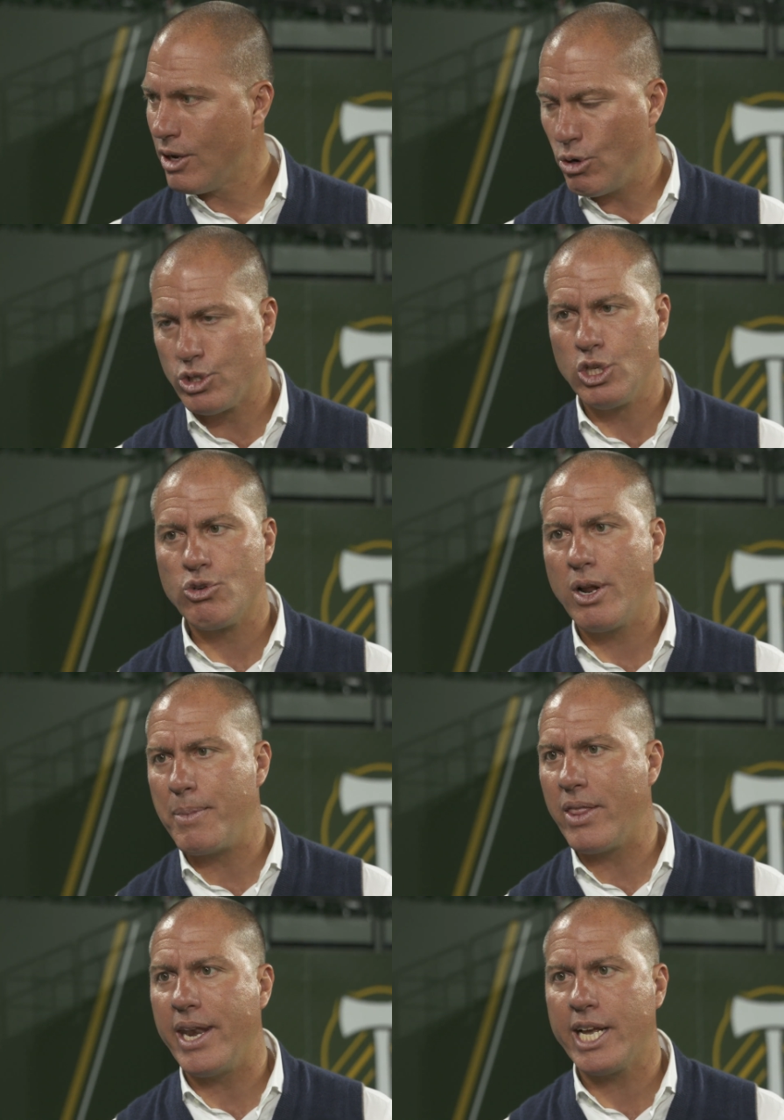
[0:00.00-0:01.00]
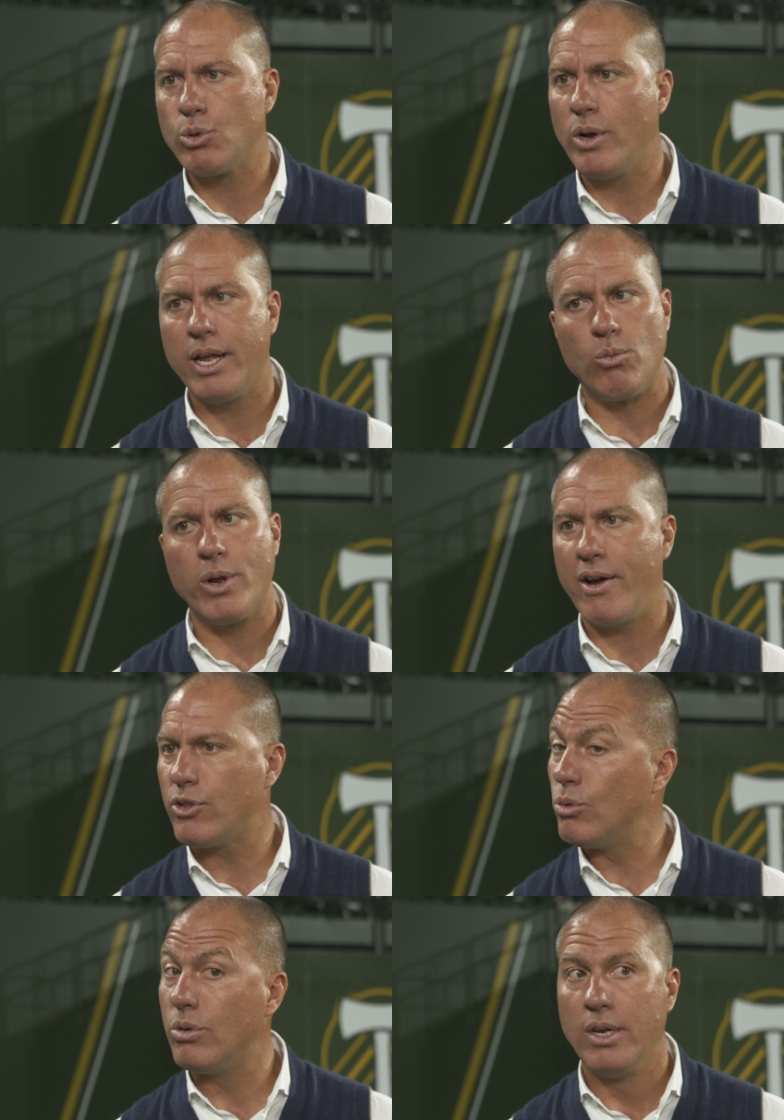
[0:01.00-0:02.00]
Concentrate about the next one, and we have
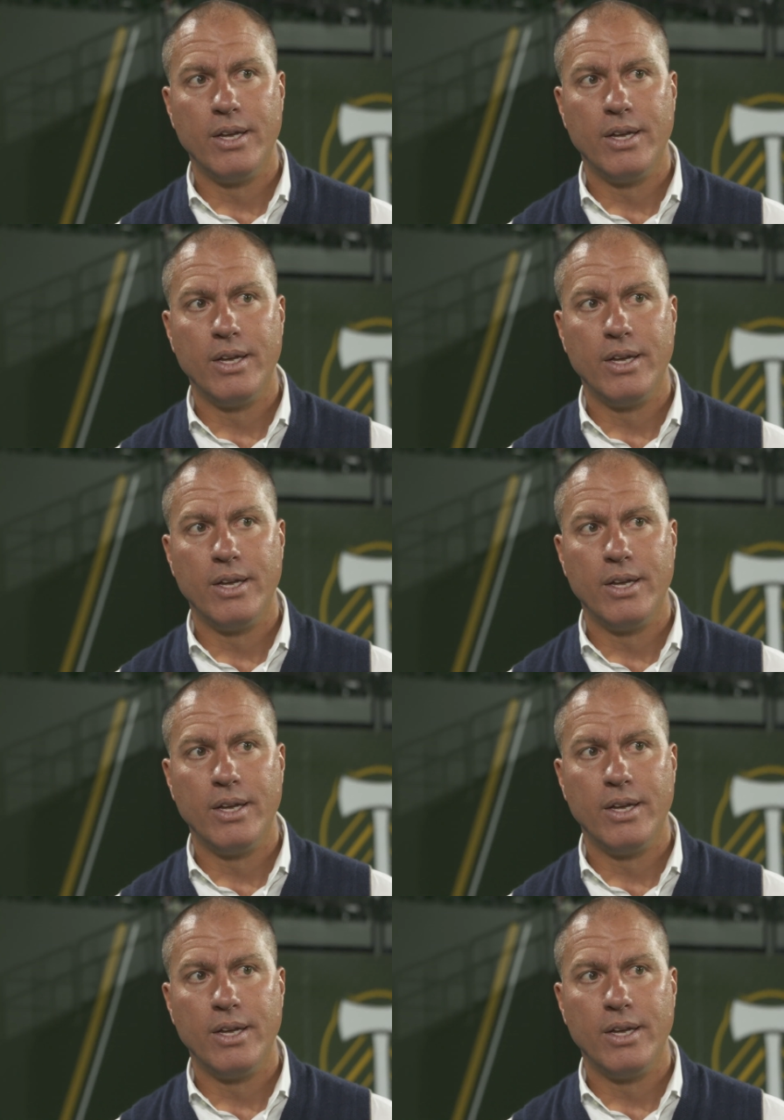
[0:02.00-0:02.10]
to